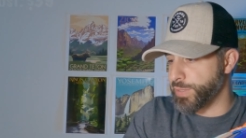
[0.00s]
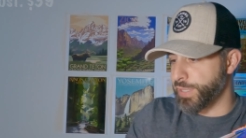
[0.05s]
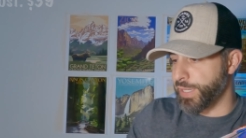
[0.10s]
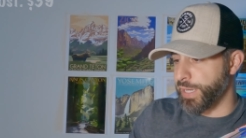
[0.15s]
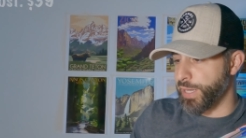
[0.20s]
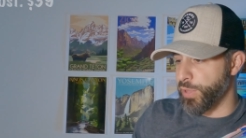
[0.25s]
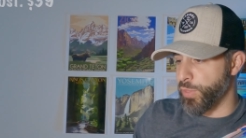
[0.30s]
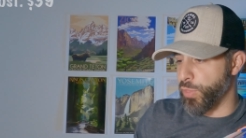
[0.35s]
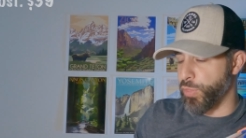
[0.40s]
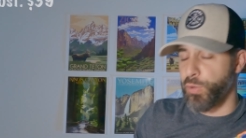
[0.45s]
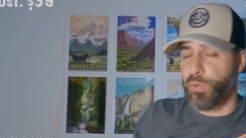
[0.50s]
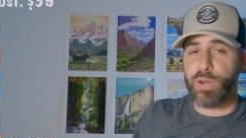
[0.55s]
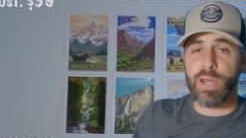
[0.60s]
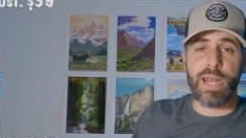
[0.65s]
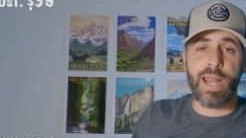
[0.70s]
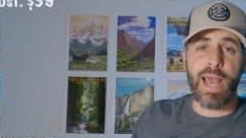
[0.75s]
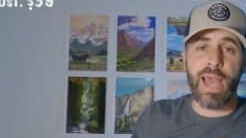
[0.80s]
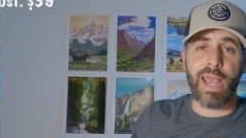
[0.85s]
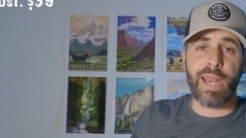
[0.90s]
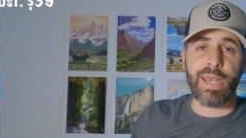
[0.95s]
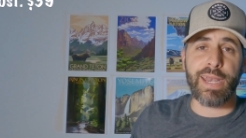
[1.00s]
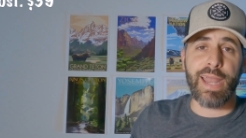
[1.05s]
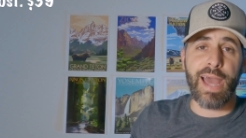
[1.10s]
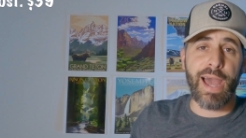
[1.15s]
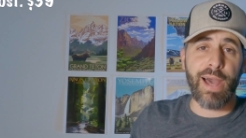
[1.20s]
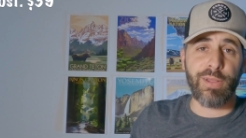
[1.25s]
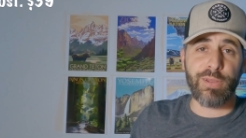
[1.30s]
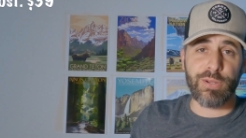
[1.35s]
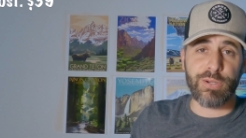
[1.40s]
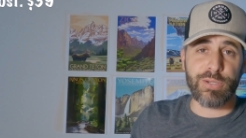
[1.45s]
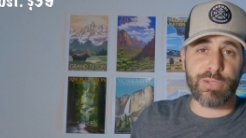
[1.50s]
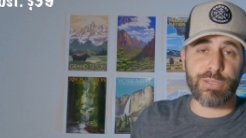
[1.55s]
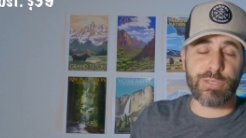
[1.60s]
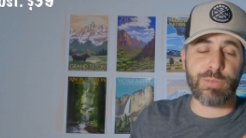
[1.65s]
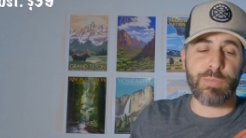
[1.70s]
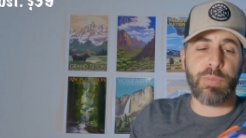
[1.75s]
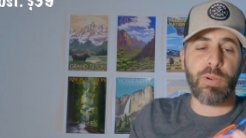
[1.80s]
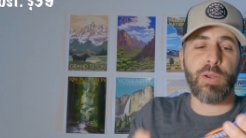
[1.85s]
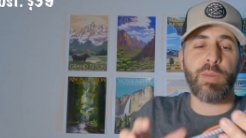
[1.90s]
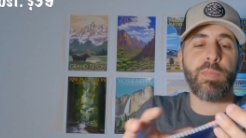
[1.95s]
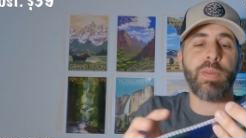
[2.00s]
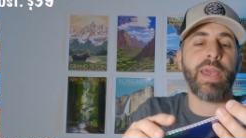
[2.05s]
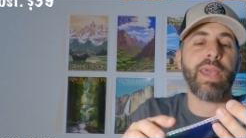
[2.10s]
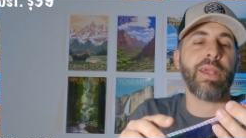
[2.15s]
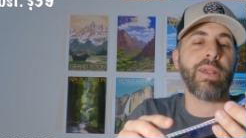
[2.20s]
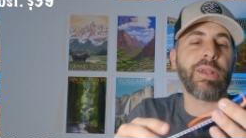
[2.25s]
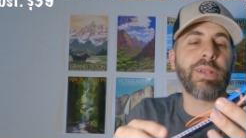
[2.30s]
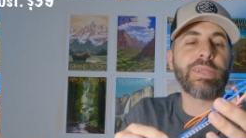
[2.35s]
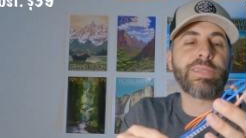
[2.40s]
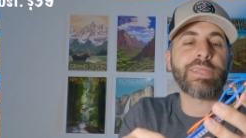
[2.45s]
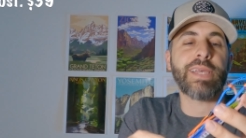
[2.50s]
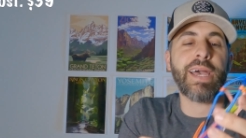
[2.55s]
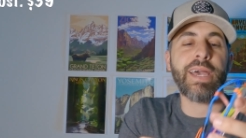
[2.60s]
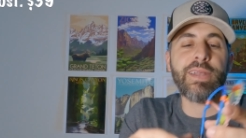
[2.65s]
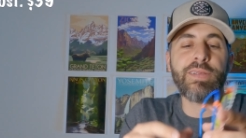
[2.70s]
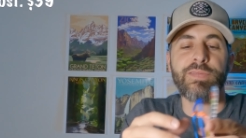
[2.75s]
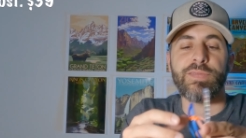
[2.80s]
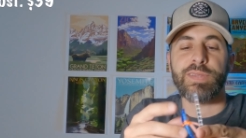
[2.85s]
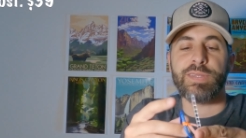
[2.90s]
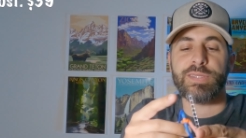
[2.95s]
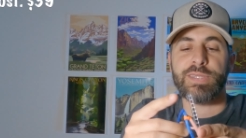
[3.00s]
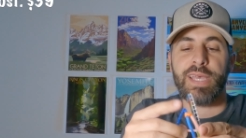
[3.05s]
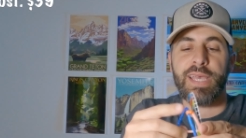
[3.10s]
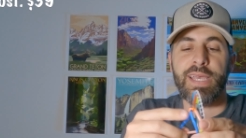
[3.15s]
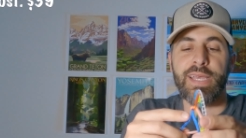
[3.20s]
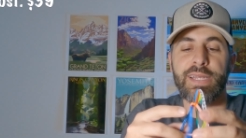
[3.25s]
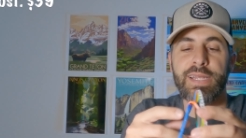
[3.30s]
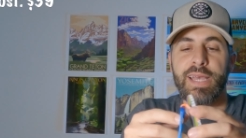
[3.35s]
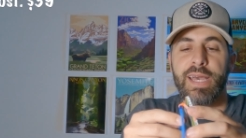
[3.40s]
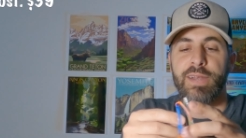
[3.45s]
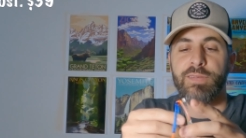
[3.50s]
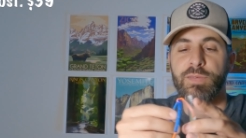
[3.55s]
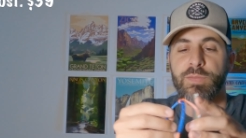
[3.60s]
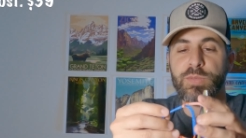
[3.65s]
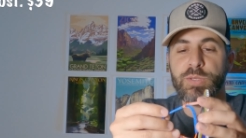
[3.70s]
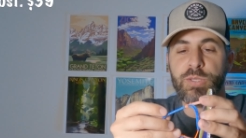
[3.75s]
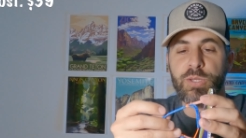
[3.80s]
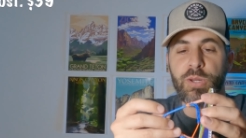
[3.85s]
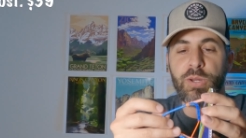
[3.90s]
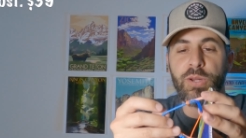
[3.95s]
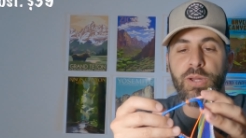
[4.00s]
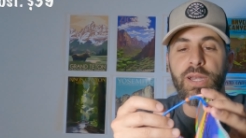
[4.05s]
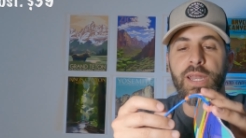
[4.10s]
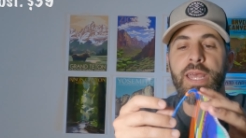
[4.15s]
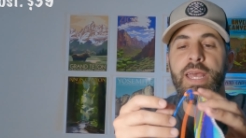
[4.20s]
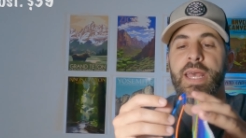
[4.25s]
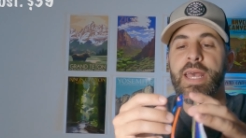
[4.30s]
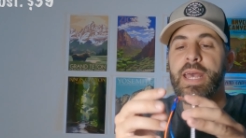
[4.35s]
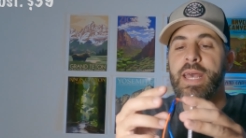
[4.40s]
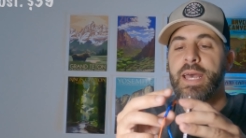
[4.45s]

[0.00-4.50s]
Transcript: $39 per pair. It's kind of insane, kind of absurd.